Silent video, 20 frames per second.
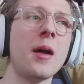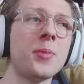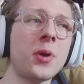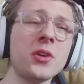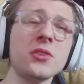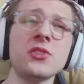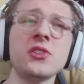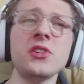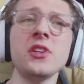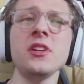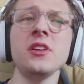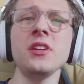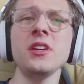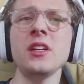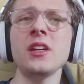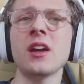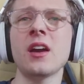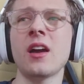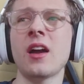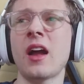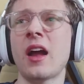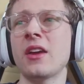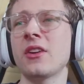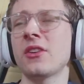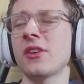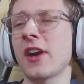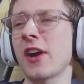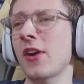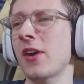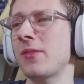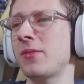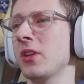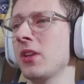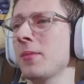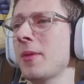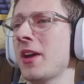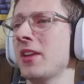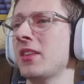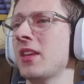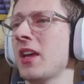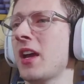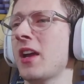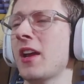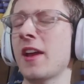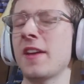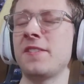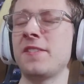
Personally, I don't know how I feel about that.